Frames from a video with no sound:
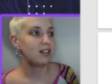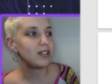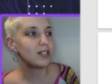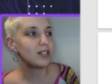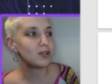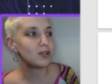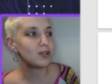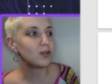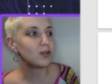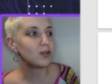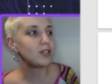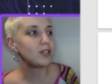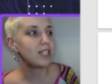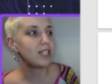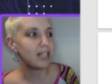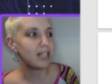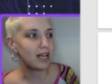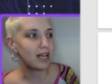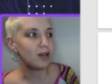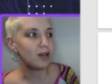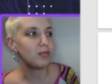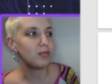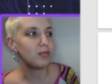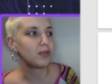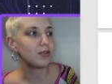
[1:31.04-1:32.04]
It is only
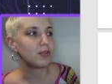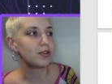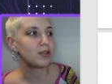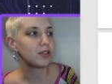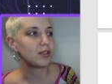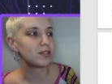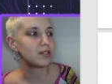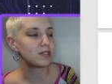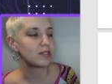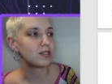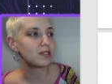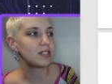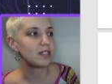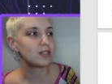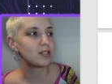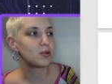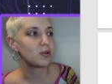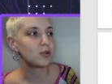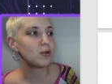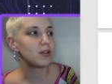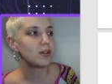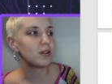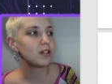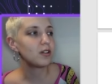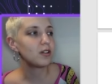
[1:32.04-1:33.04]
now before this
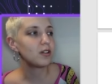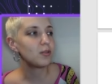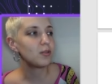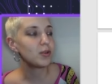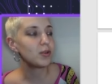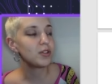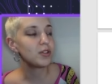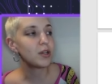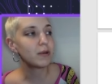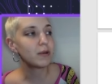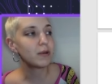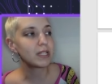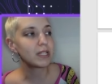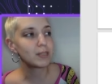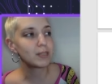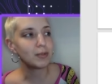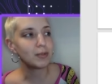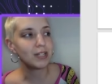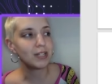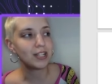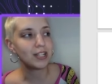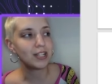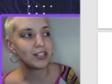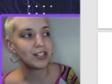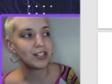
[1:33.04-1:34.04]
court, with no
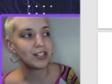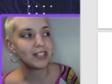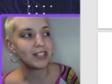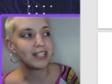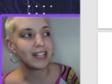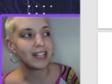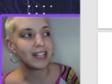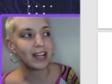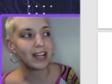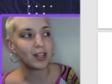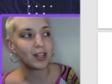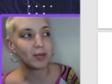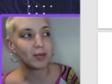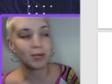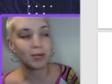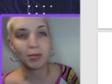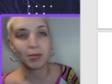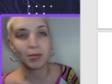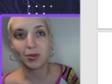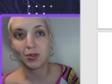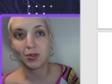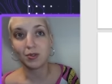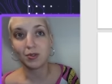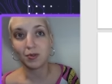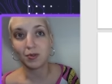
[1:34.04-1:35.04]
explanation in either
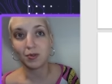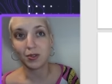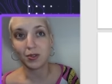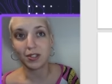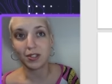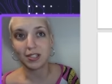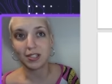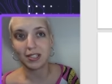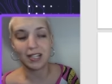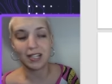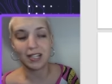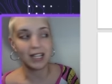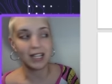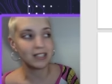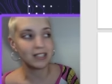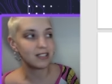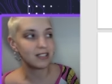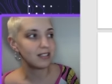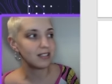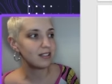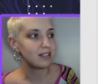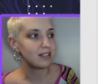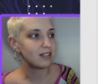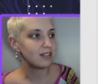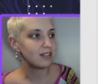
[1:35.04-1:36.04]
proposal for the delays.
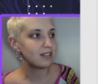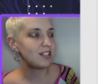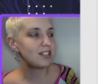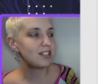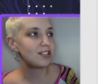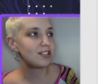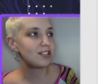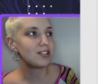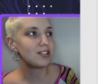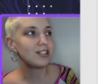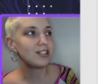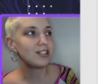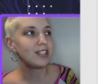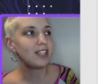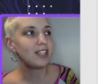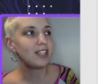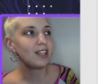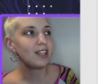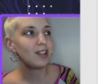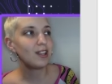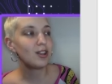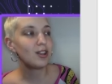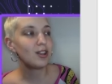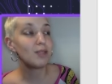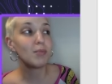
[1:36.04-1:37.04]

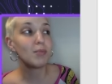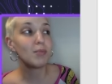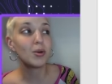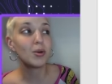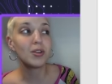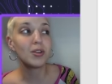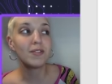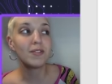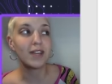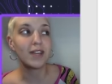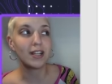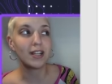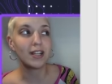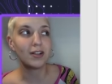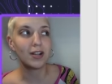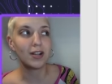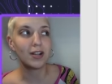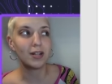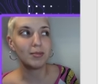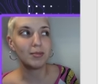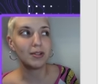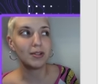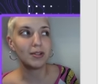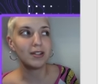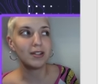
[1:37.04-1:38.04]
Additionally, the motive and
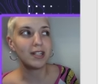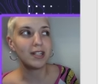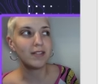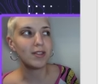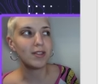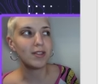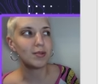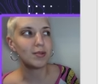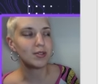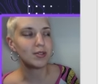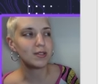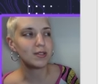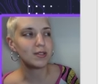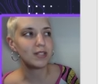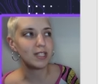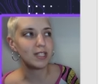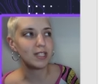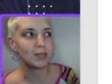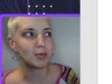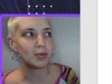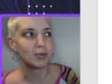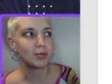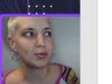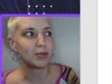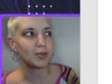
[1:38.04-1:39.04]
credibility of
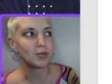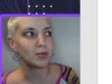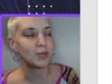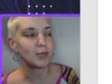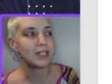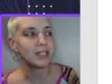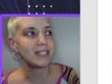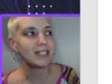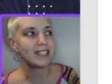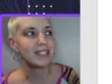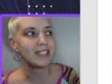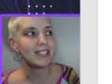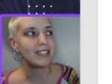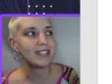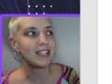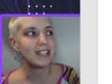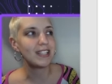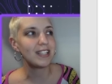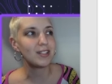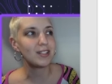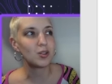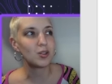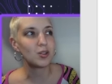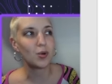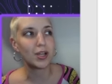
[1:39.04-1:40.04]
these proposed witnesses
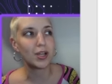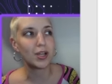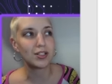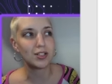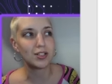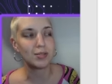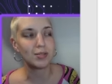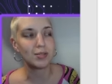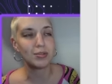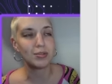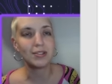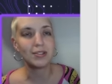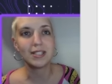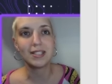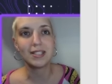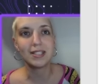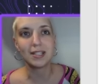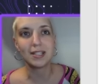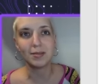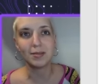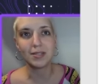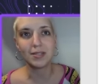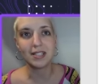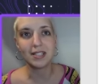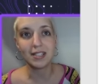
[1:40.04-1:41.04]
is questionable in
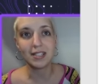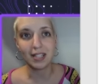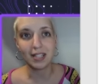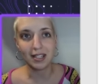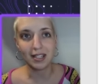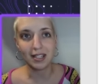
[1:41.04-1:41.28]
substance